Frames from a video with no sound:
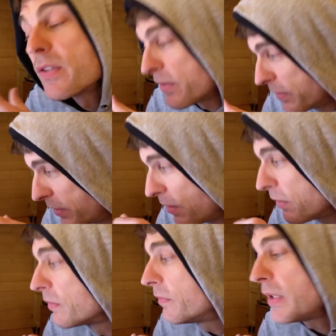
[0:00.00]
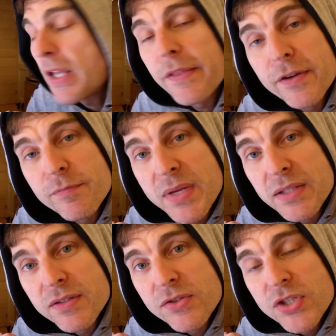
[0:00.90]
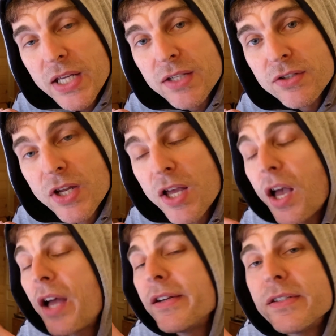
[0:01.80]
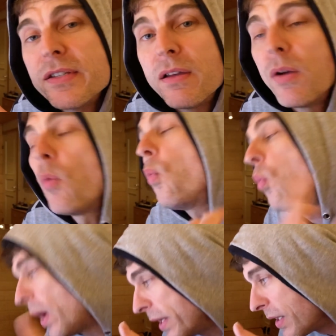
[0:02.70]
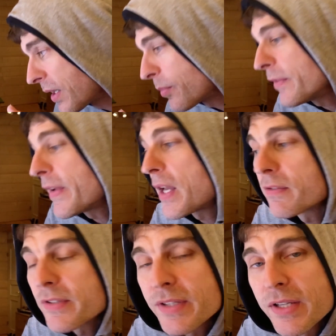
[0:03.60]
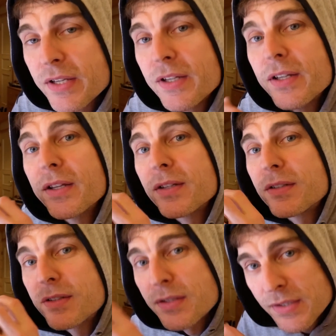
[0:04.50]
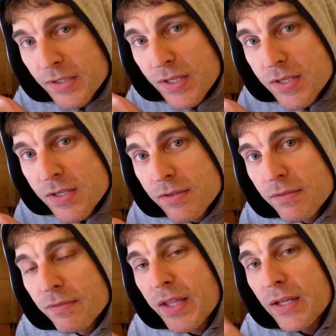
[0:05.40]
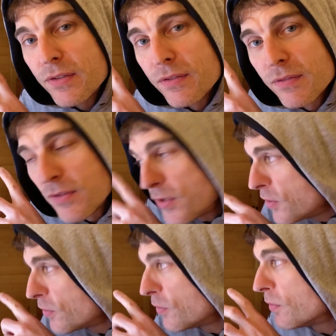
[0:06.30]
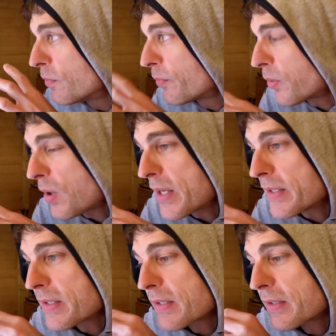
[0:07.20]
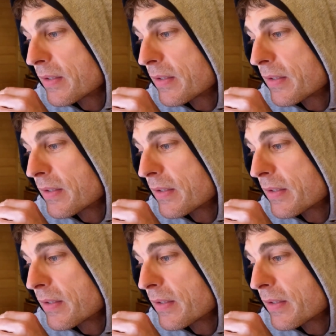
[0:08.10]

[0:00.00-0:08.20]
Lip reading: So now that I've made this change, I need to wait a couple of hours to see that new price